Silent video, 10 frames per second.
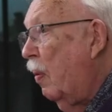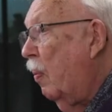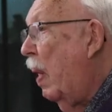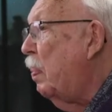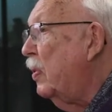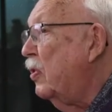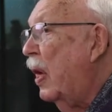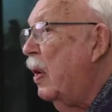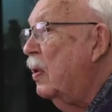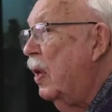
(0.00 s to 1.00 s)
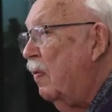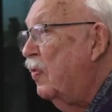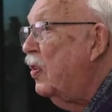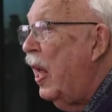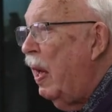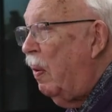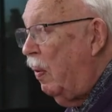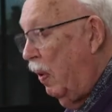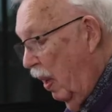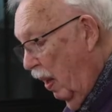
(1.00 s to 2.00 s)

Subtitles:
representative tell